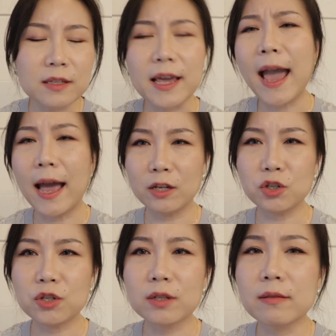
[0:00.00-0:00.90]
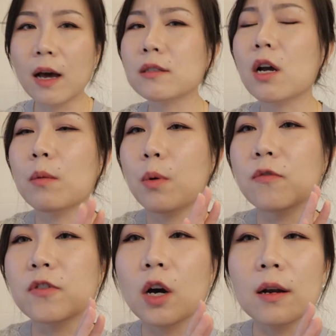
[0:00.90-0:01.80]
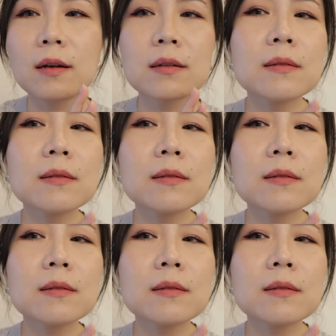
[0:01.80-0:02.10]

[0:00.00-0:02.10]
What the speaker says: the edge, that type of color.